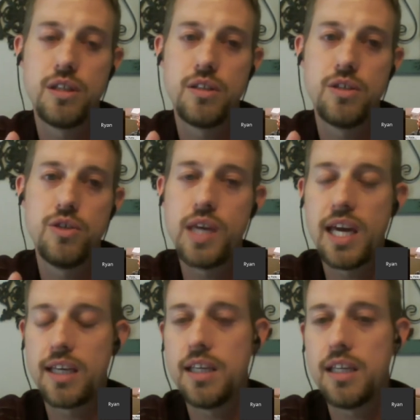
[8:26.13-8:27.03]
you
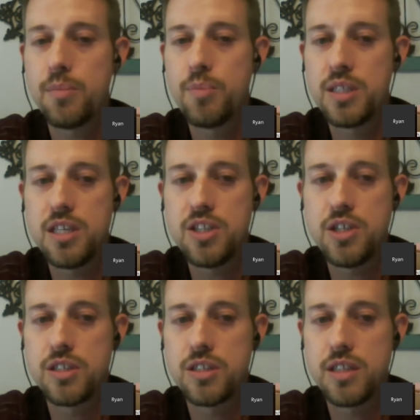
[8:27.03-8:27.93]
can't get into
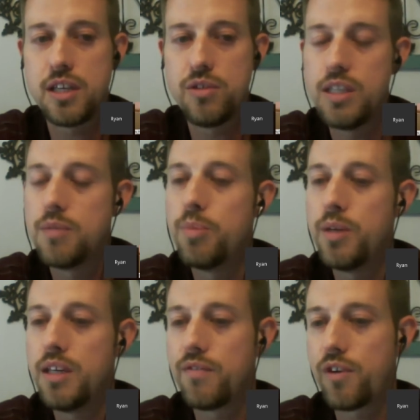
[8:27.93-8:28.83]
positions that you need to
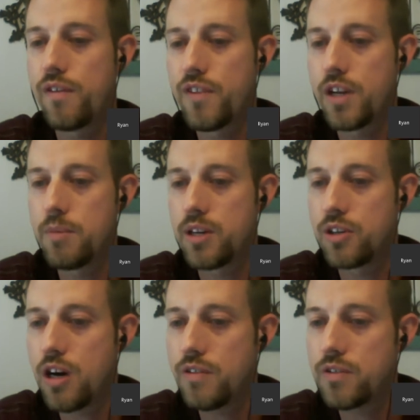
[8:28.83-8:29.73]
be in for a fundamental
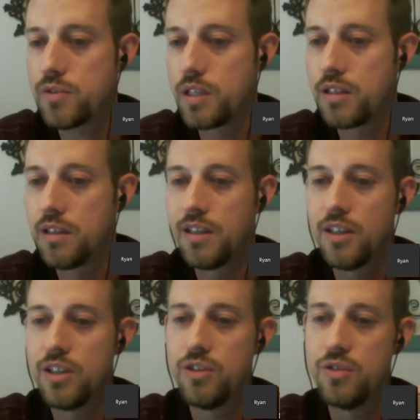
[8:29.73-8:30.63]
golf swing.
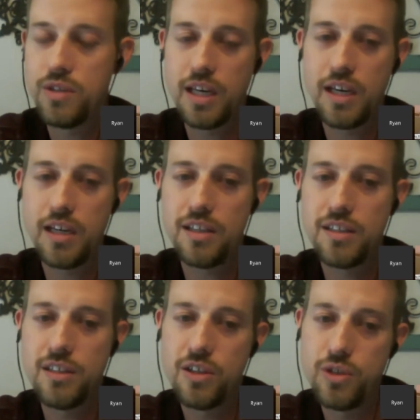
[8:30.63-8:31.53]
You can't,
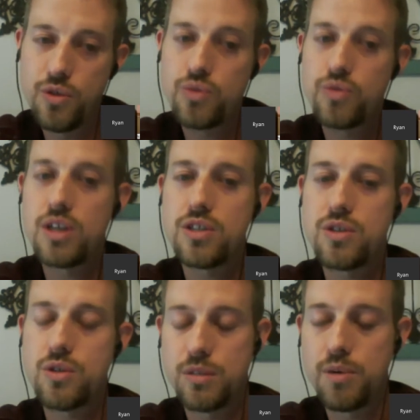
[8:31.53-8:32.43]
you thrust
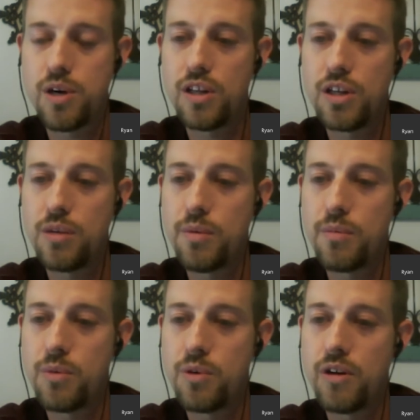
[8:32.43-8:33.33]
towards the ball a little bit
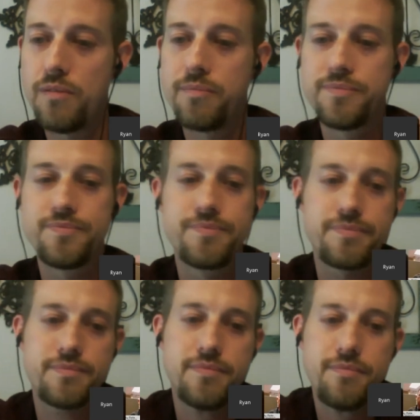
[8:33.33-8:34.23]
more,
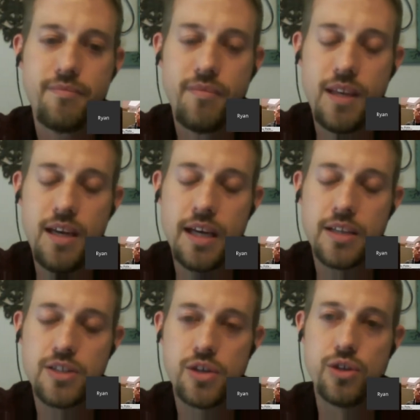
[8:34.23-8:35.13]
and
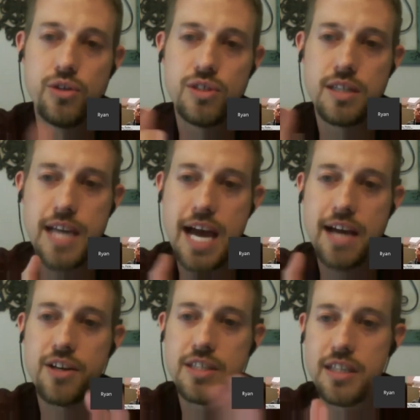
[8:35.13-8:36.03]
so you lose this
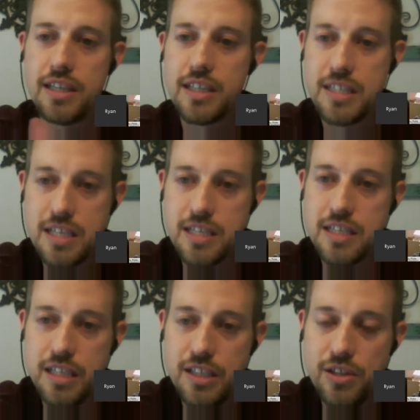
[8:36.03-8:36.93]
accuracy and
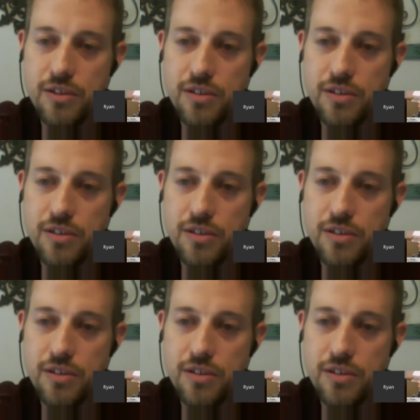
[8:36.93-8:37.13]
consistency too.